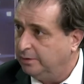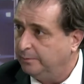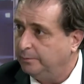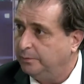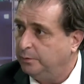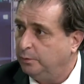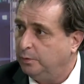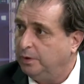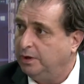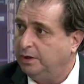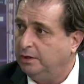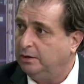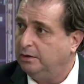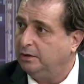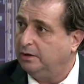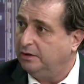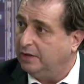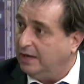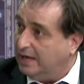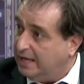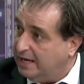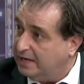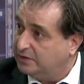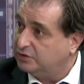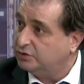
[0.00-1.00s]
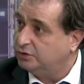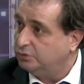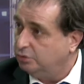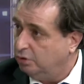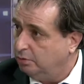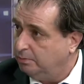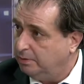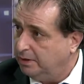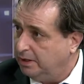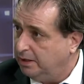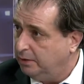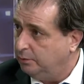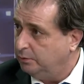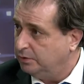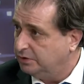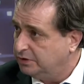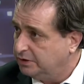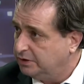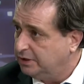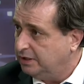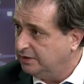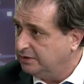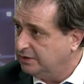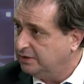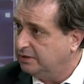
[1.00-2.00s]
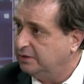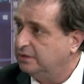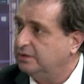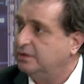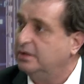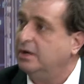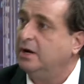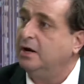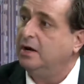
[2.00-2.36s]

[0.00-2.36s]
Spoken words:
when the last turbine was tested